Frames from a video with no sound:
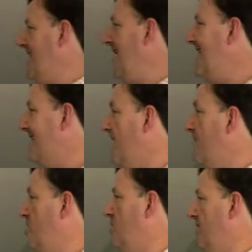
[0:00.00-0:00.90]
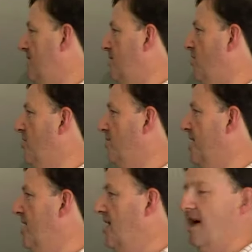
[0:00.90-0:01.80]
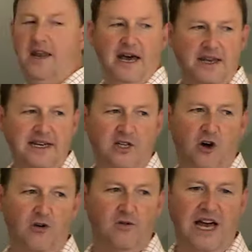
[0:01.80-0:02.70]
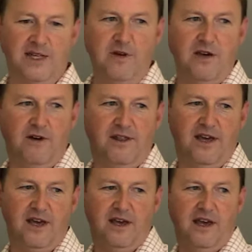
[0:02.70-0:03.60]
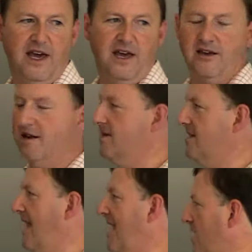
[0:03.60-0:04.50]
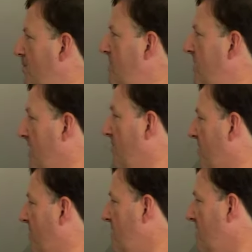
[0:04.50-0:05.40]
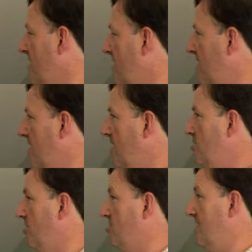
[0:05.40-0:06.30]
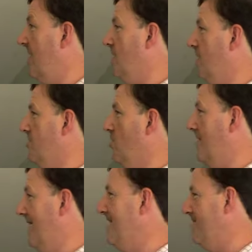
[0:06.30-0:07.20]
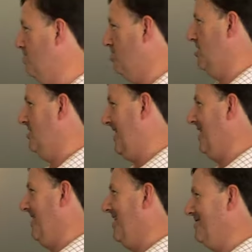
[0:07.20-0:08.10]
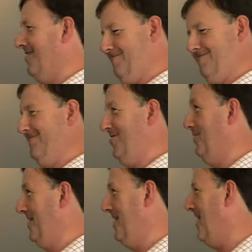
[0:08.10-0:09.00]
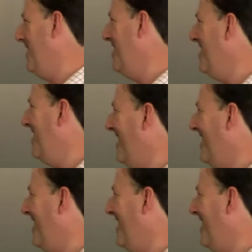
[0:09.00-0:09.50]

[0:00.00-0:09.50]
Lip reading: It hates inefficient business models. And I did a talk last week with Chris Akabusi, Olympic runner. And he charges 10,000 quid. I asked him, what do you charge? 10 grand. He's like, good if you can get it.